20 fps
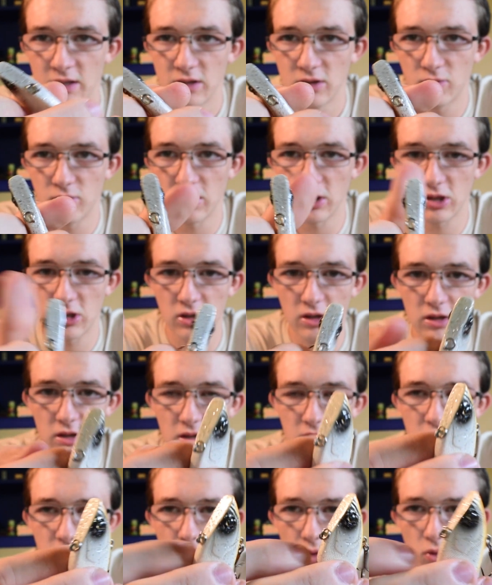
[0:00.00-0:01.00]
Especially
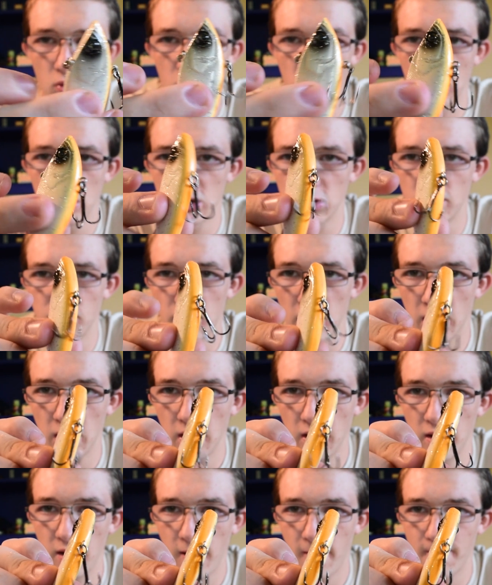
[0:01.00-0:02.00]
this orange
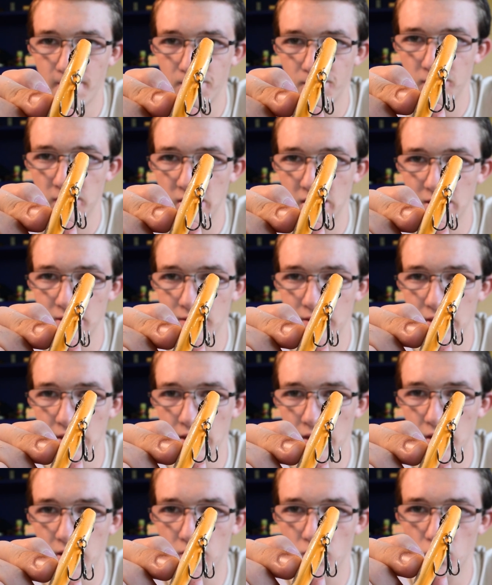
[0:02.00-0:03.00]
belly gives
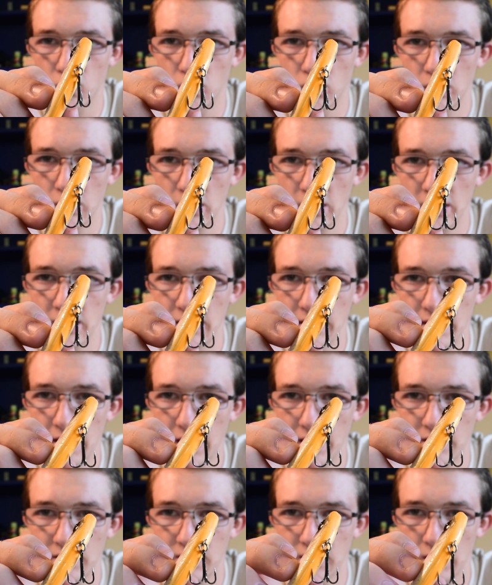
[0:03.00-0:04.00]
it a really
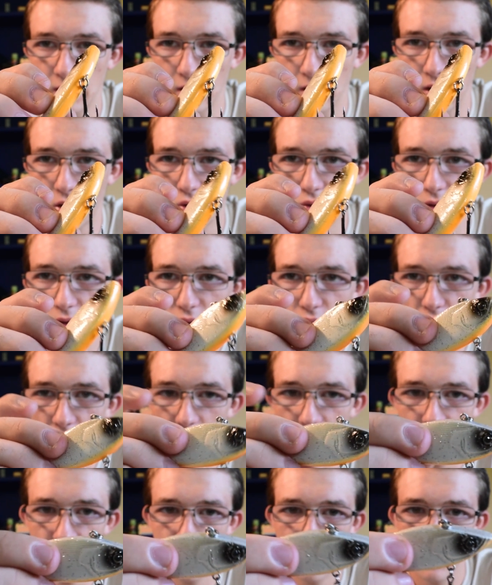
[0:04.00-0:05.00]
nice glow in the
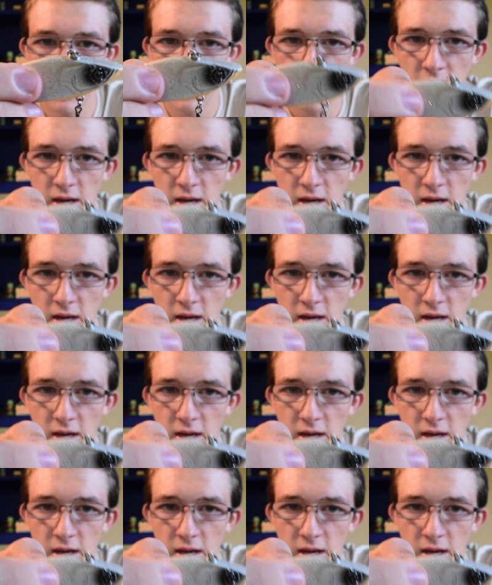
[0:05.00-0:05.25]
water.